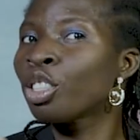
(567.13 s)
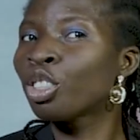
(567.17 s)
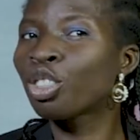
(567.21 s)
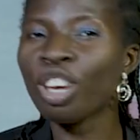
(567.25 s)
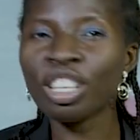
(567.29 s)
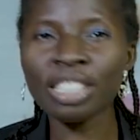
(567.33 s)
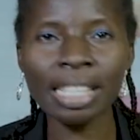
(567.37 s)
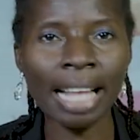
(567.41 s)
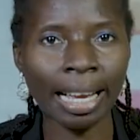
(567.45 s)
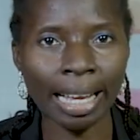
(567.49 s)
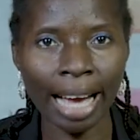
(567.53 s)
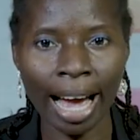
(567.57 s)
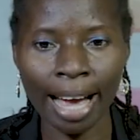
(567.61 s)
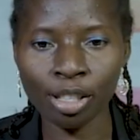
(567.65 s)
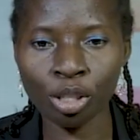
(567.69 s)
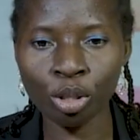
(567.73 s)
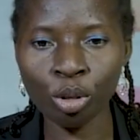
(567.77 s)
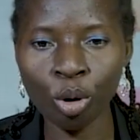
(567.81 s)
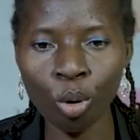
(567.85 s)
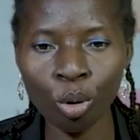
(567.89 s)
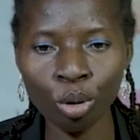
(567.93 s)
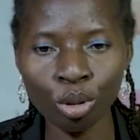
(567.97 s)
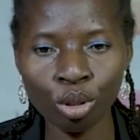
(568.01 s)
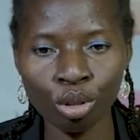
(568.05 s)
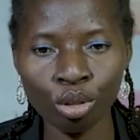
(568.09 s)
Just like I
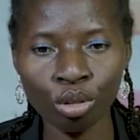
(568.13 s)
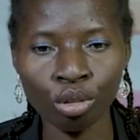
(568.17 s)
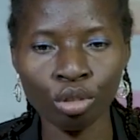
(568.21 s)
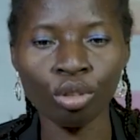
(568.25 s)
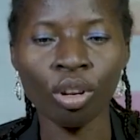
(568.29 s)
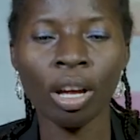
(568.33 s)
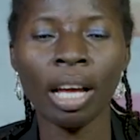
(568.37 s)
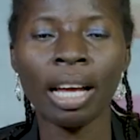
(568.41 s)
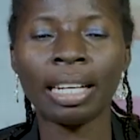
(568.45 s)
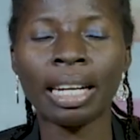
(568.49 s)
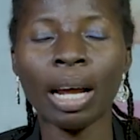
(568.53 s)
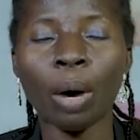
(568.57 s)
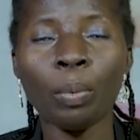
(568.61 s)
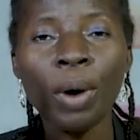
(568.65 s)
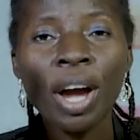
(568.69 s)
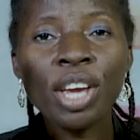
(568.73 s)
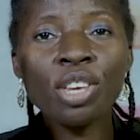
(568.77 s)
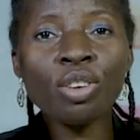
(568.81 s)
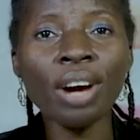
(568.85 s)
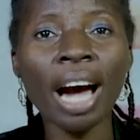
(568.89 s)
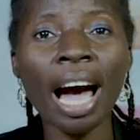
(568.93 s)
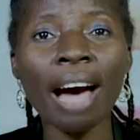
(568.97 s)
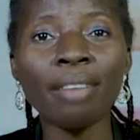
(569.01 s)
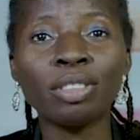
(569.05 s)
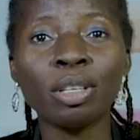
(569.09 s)
told you that when
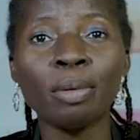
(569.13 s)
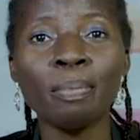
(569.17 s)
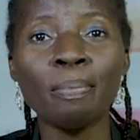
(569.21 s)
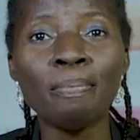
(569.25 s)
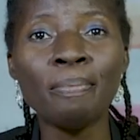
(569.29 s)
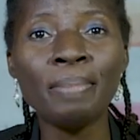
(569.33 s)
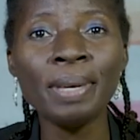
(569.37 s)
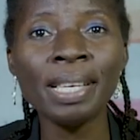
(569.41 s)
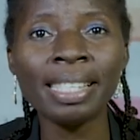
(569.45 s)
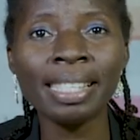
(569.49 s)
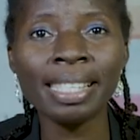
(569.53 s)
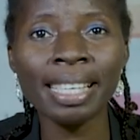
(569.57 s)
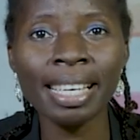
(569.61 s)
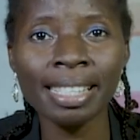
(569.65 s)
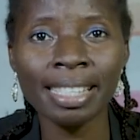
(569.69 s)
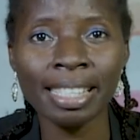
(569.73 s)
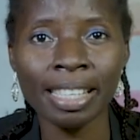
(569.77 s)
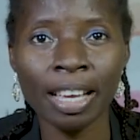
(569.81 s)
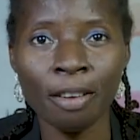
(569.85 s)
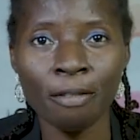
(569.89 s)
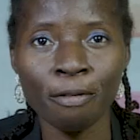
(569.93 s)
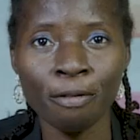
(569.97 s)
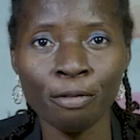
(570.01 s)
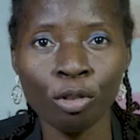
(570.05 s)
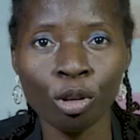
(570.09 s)
you have the biscuit
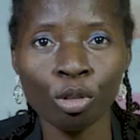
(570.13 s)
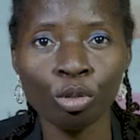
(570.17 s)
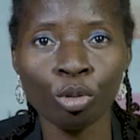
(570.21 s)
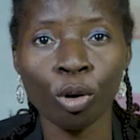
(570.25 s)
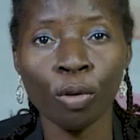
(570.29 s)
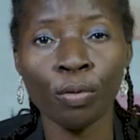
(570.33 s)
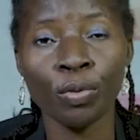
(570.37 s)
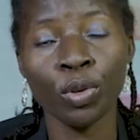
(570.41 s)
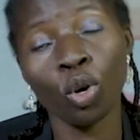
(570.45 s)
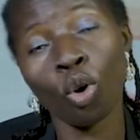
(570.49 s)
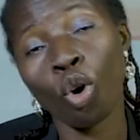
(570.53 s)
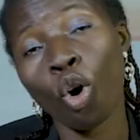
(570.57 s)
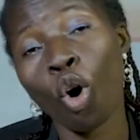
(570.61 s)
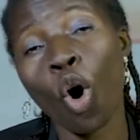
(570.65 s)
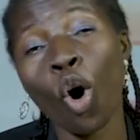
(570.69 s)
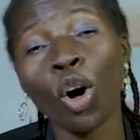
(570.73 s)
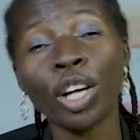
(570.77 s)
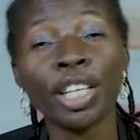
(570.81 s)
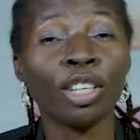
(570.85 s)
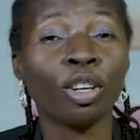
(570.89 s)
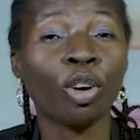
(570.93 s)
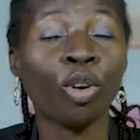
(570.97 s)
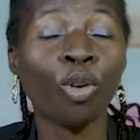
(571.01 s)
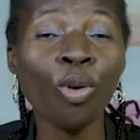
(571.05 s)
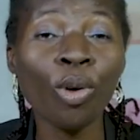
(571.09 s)
in front of you
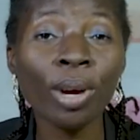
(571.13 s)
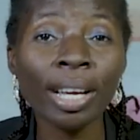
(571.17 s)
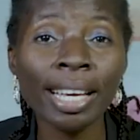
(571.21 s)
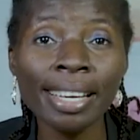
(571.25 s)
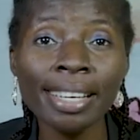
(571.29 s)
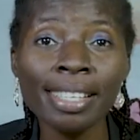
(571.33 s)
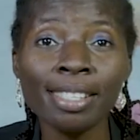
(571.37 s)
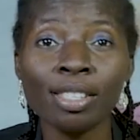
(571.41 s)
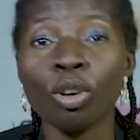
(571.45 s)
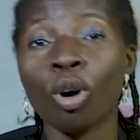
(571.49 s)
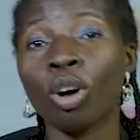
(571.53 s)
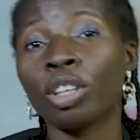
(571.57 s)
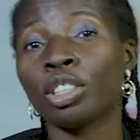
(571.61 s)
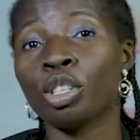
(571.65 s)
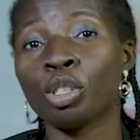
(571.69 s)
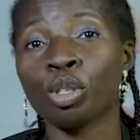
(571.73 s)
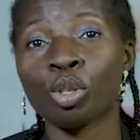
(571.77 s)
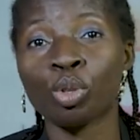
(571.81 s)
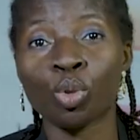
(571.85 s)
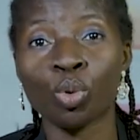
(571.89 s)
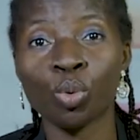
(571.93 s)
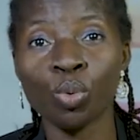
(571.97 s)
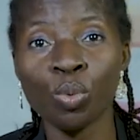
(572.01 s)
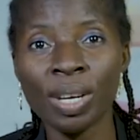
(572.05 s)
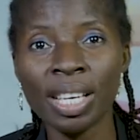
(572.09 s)
or the cookies or the
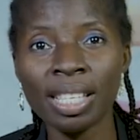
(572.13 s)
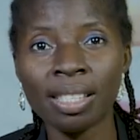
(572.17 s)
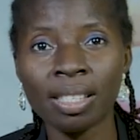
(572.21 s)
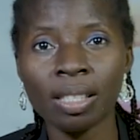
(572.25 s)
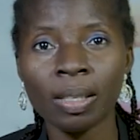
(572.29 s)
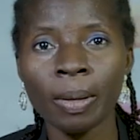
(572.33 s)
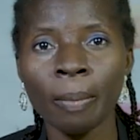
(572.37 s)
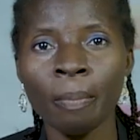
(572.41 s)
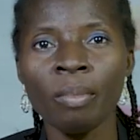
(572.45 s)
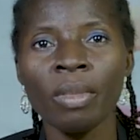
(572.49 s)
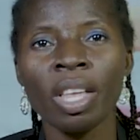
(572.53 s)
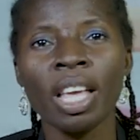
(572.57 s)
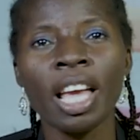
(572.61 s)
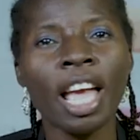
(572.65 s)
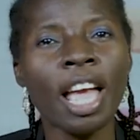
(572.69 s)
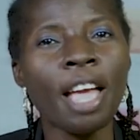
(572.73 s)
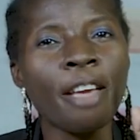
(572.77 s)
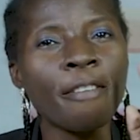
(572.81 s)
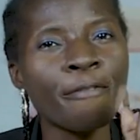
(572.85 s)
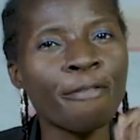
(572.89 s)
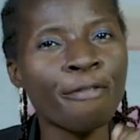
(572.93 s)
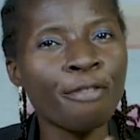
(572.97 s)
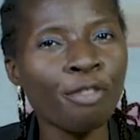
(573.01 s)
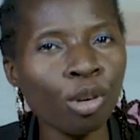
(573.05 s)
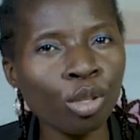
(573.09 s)
sweets
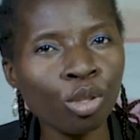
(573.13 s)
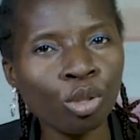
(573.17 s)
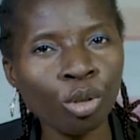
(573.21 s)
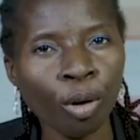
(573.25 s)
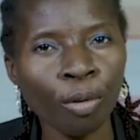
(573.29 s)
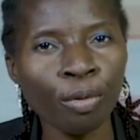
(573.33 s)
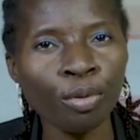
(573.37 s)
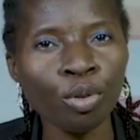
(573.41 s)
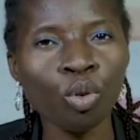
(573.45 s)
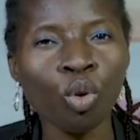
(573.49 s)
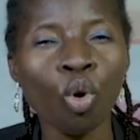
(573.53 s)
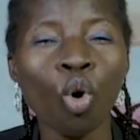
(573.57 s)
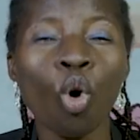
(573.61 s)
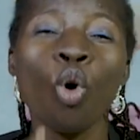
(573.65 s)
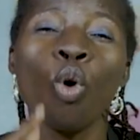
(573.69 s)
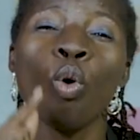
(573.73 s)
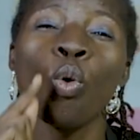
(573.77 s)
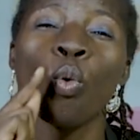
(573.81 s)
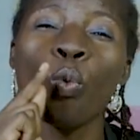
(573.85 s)
in front of you.